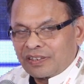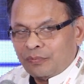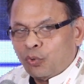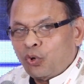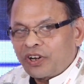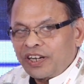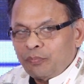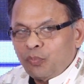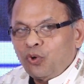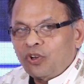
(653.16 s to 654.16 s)
more
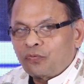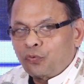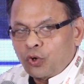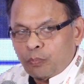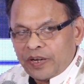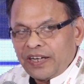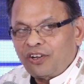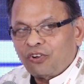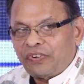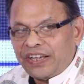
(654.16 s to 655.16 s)
and more footprint
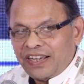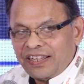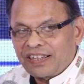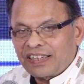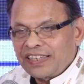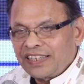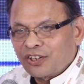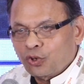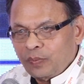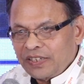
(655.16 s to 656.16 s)
of India in
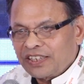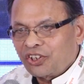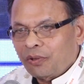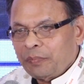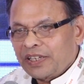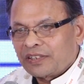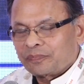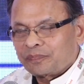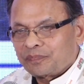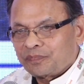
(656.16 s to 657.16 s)
global economy.
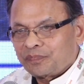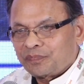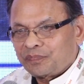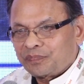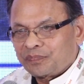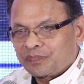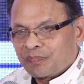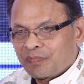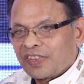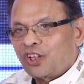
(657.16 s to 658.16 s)

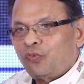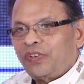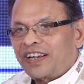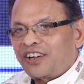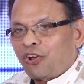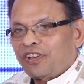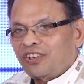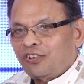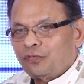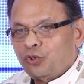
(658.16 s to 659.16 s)
Now we are
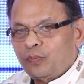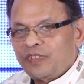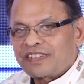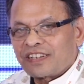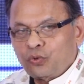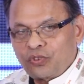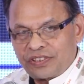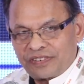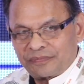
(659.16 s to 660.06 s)
talking of global south.